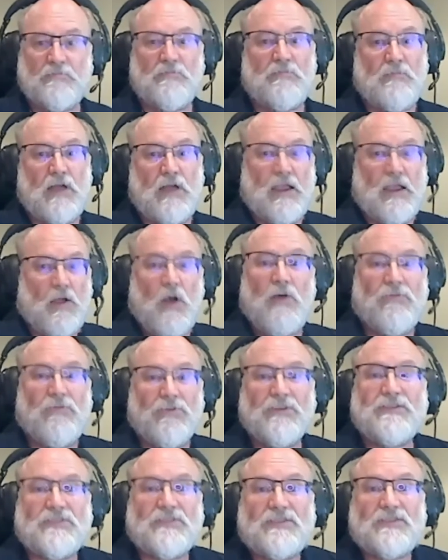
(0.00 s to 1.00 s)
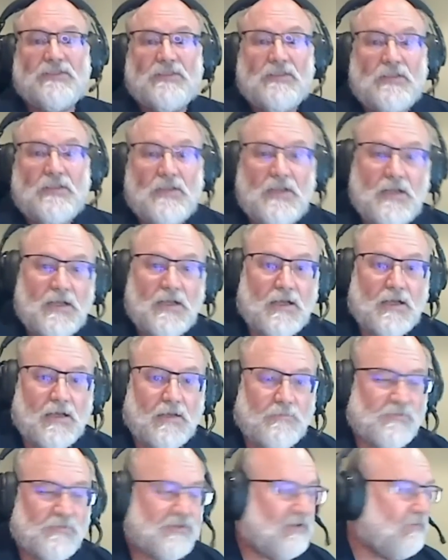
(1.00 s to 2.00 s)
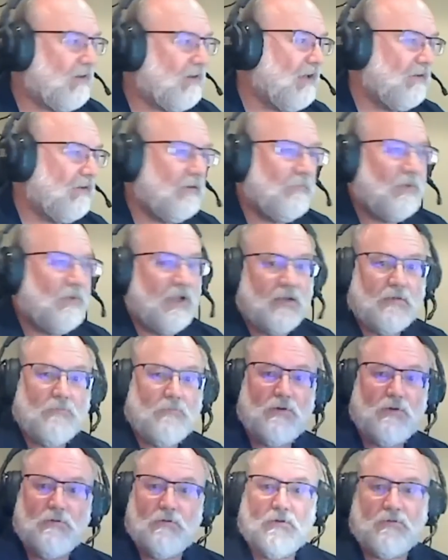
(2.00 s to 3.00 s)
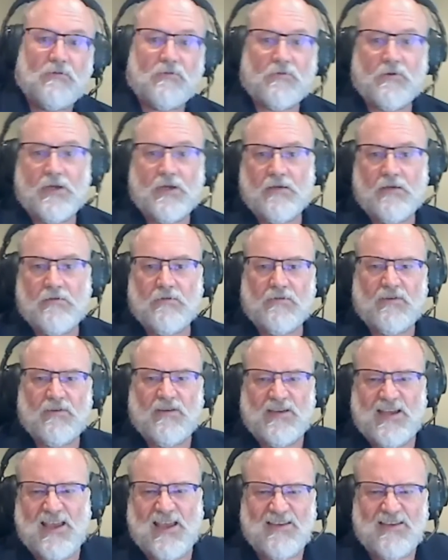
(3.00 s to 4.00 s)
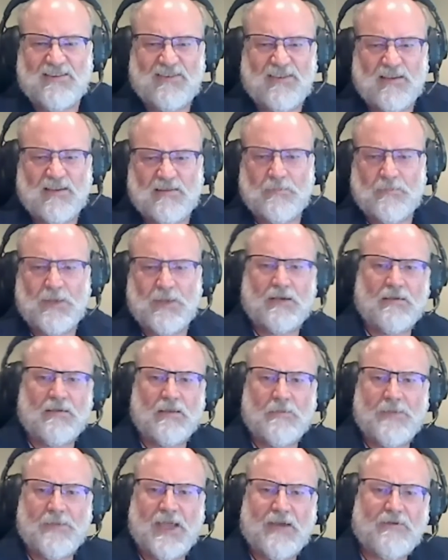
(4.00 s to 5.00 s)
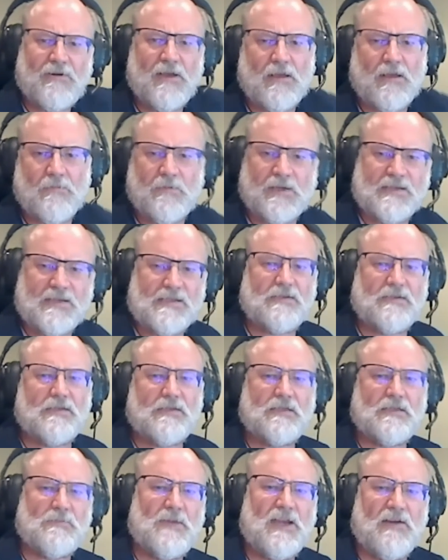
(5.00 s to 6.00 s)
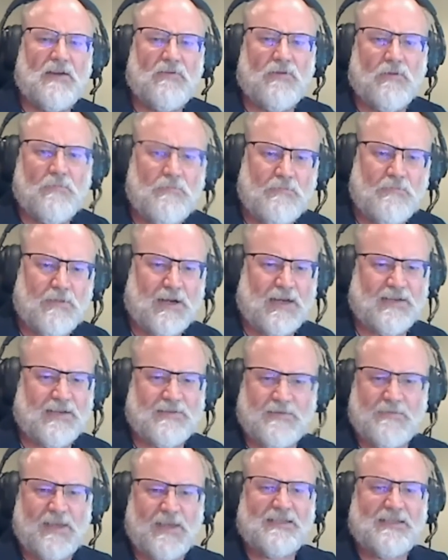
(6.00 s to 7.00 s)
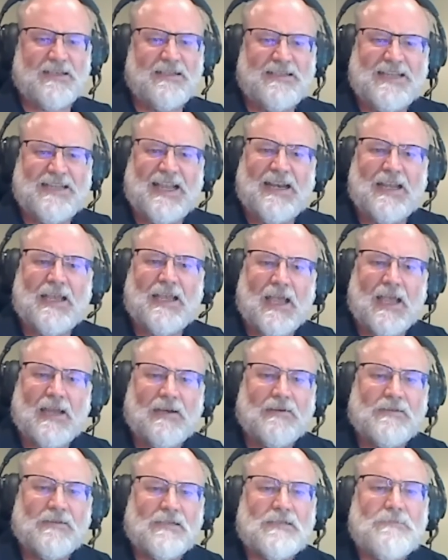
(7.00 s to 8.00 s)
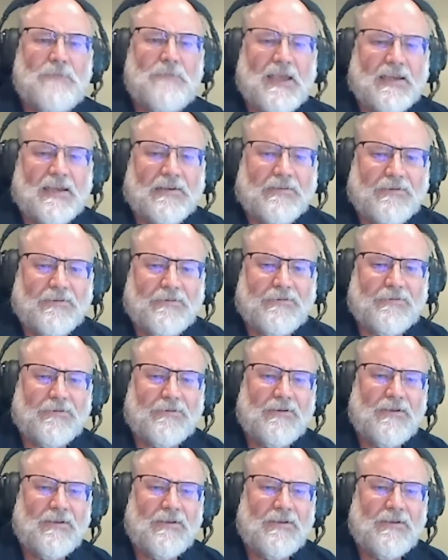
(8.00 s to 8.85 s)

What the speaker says: my office. I'm surrounded by computer screens. Yes, there's a bed in the background because it's a spare room, but it's a dedicated space.